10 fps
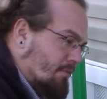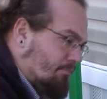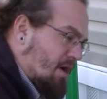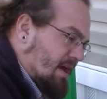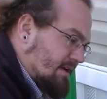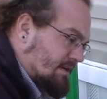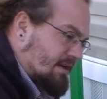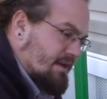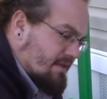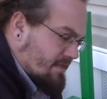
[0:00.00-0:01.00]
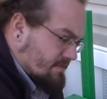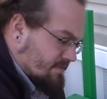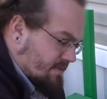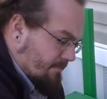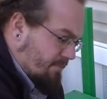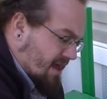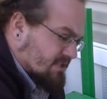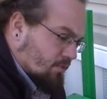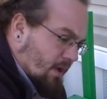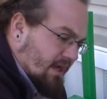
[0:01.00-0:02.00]
But the
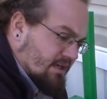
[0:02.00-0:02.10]
best way